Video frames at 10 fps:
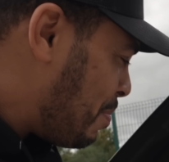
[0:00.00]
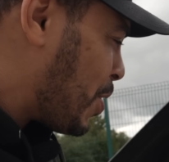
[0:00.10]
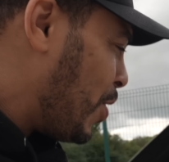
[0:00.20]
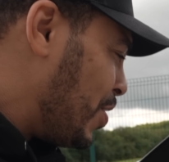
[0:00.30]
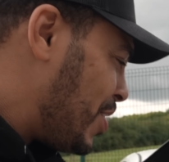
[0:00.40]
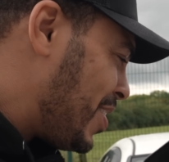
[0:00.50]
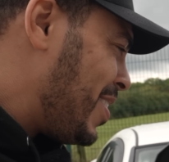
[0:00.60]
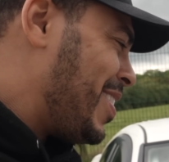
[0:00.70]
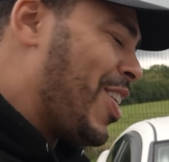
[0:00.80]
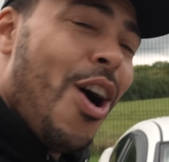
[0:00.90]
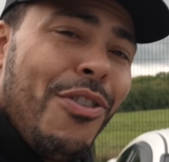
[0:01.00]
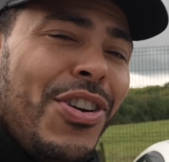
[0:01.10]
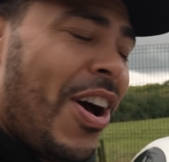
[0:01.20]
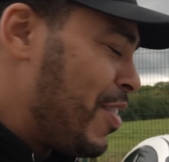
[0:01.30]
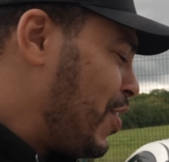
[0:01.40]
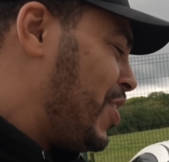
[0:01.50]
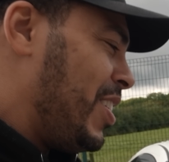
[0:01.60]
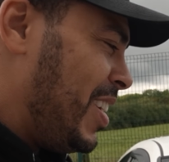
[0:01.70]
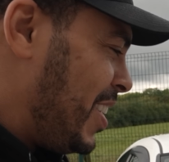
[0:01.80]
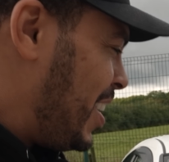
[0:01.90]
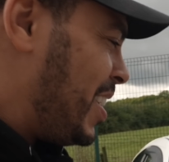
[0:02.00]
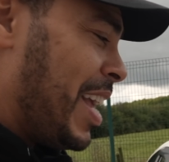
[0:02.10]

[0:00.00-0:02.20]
because the car on nitrous, it